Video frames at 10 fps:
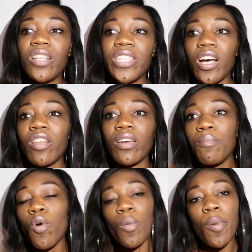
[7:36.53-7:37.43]
the other
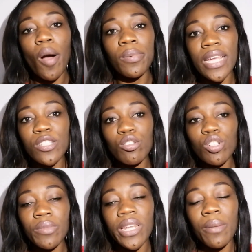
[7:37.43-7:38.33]
more public
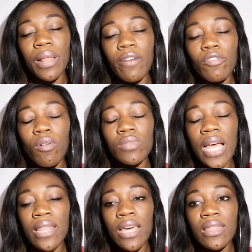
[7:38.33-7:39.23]
social media platforms,
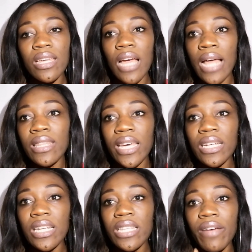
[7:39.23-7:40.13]
and then they
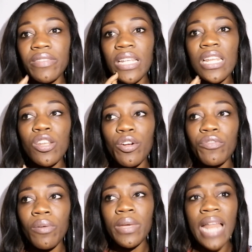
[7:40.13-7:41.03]
can definitely
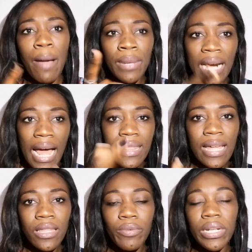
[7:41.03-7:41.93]
learn from it. I'm glad
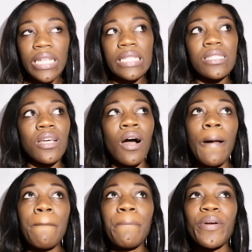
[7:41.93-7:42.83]
that they released
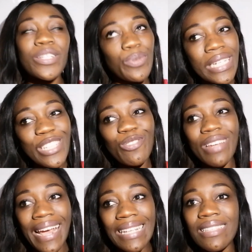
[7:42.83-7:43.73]
press release
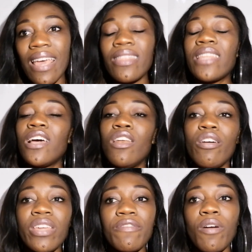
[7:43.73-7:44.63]
today saying that they're
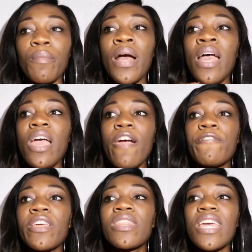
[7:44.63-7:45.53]
learning from
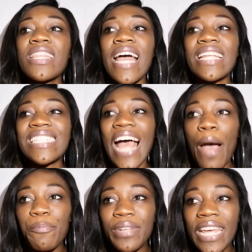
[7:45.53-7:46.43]
everything that is
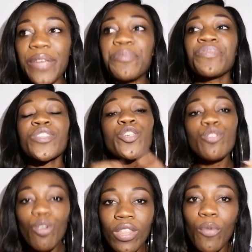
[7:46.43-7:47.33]
happening.
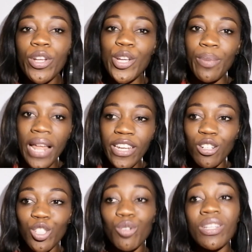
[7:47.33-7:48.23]
You know that when you're
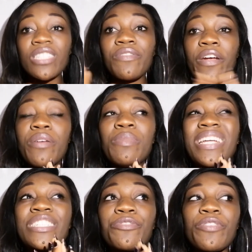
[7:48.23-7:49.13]
planning a show, there's a very
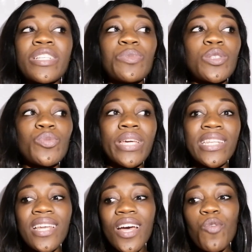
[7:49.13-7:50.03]
big difference
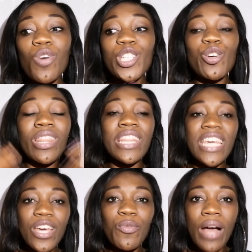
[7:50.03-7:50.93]
between what you're
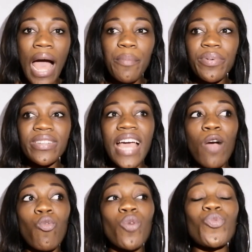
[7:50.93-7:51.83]
thinking will happen
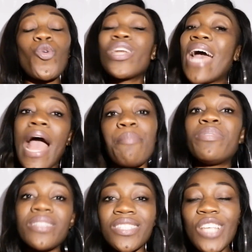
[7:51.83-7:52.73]
and what
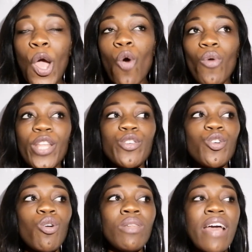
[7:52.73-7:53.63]
happens when you
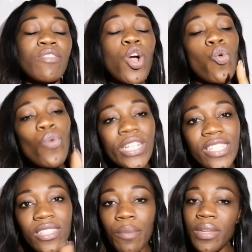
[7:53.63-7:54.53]
go live,
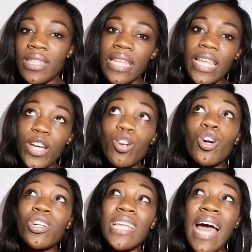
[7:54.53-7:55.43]
which is something that they
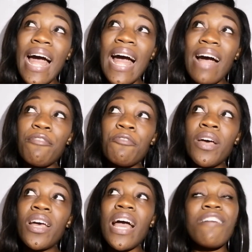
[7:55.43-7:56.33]
could have
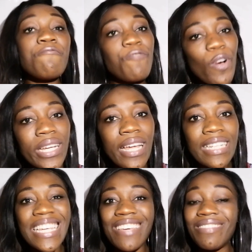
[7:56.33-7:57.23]

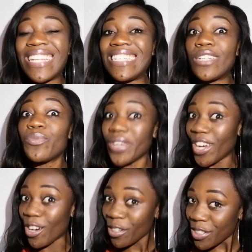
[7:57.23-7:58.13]
avoided if they did
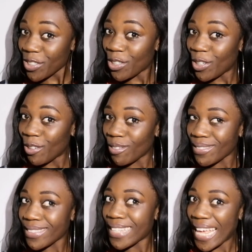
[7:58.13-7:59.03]

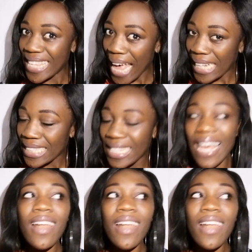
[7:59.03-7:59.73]
rehearsals. Yes,